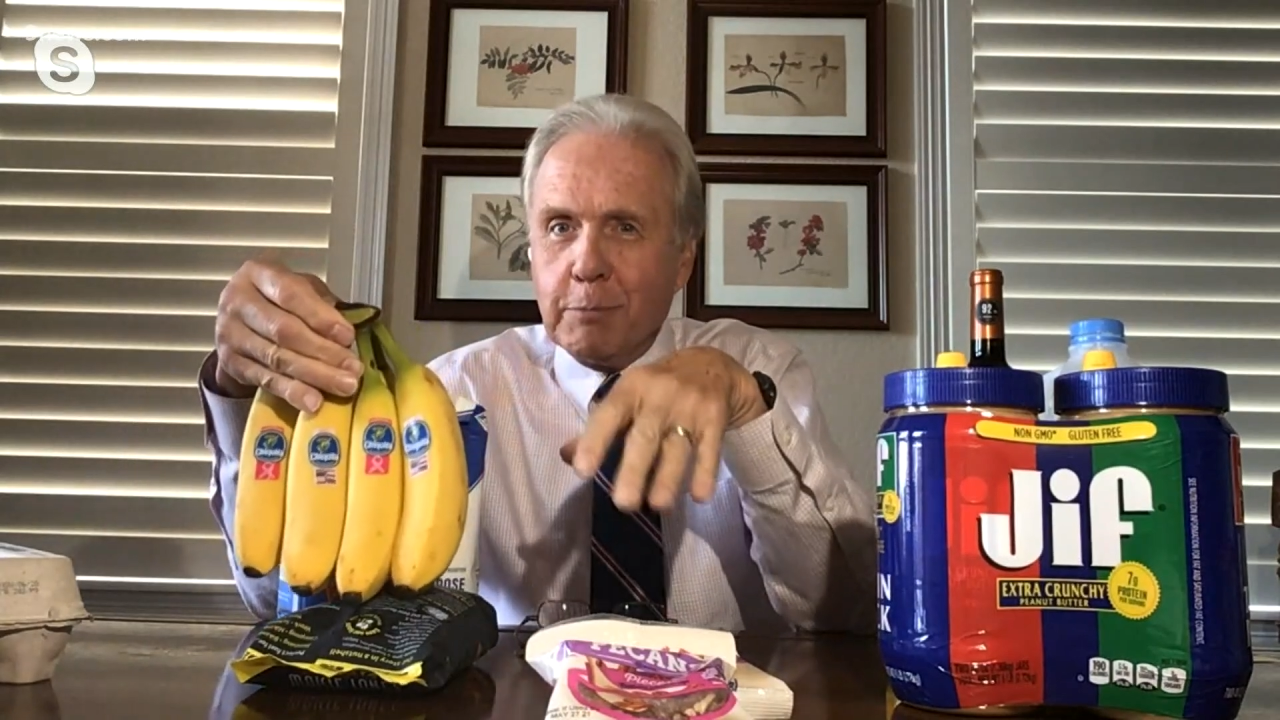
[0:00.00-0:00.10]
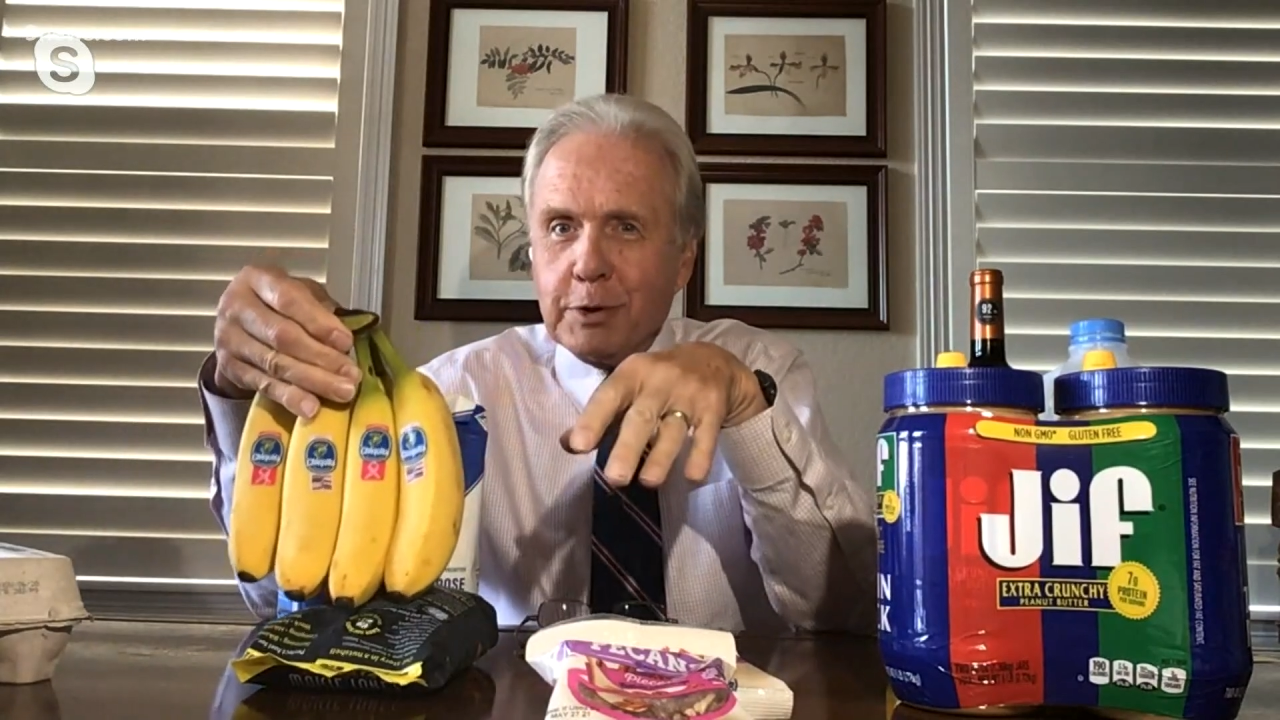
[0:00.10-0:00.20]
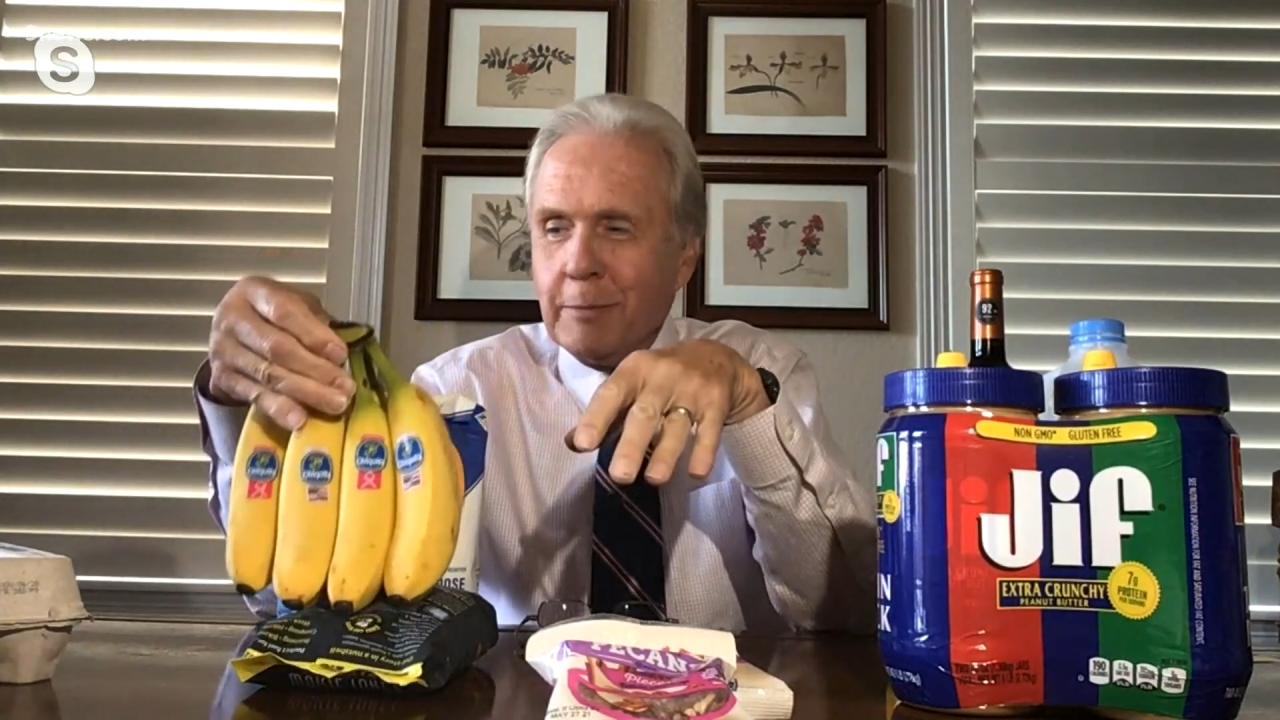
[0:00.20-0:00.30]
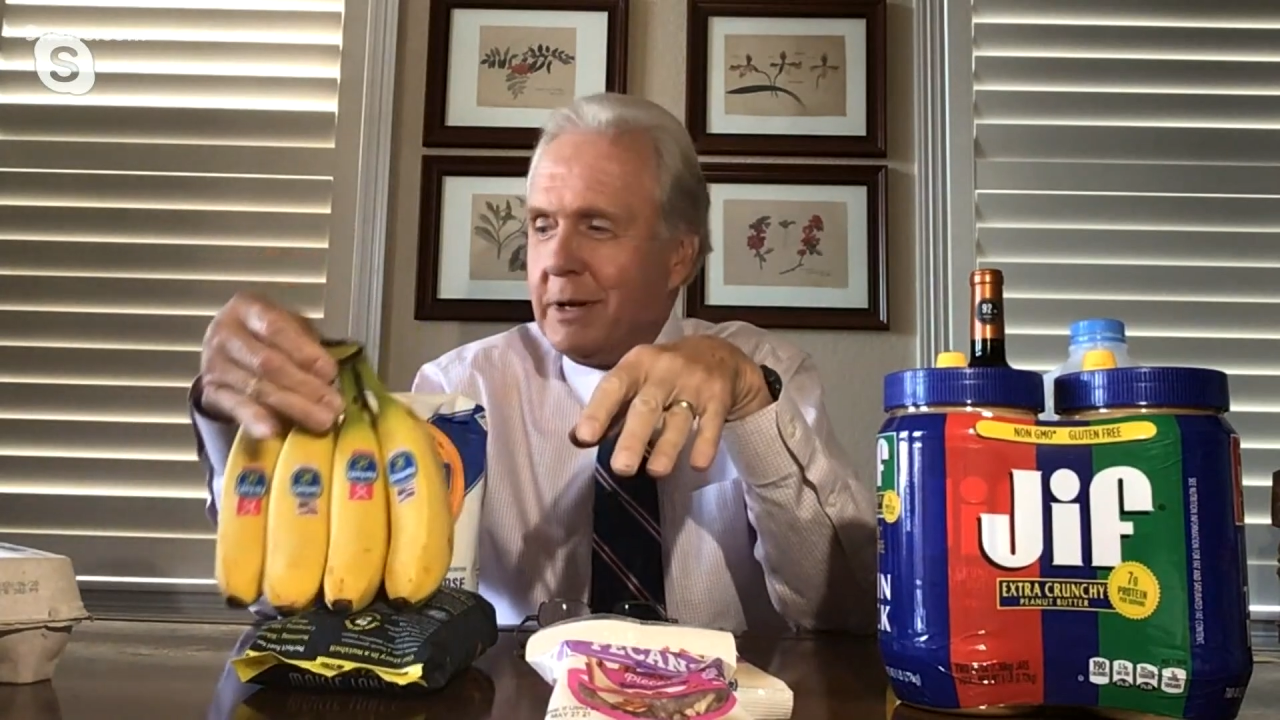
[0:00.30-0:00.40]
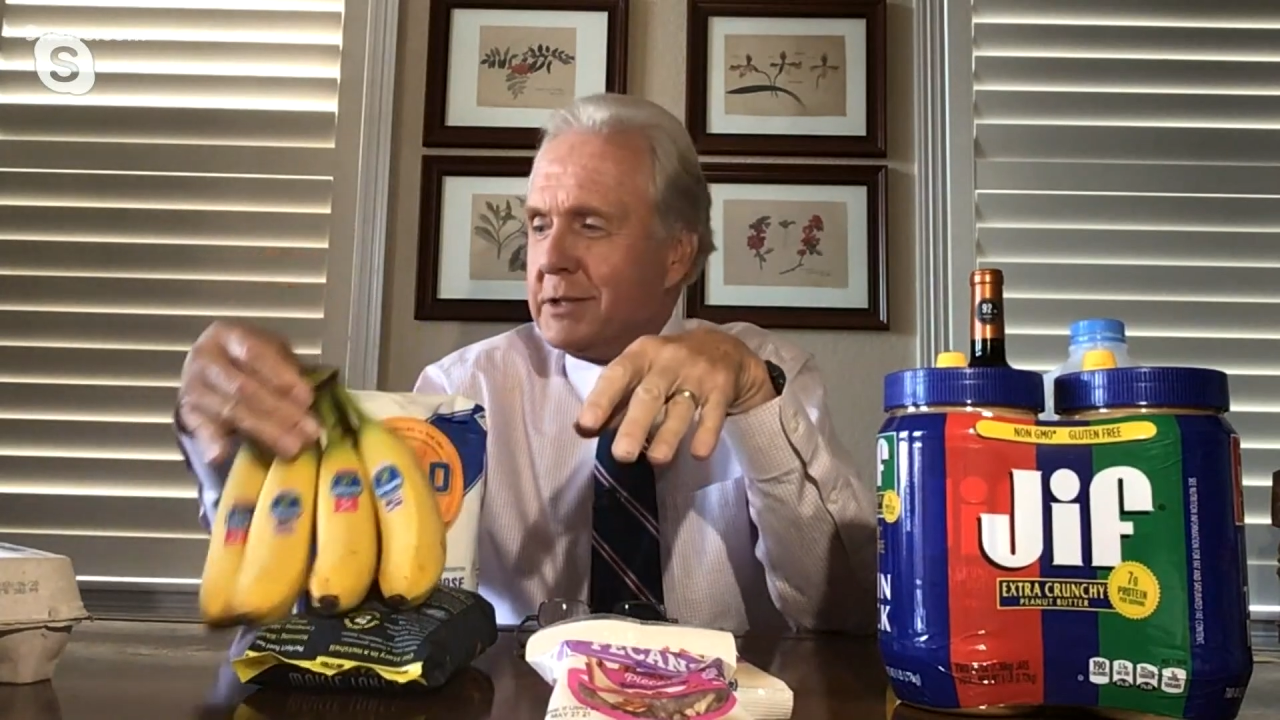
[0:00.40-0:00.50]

put them in a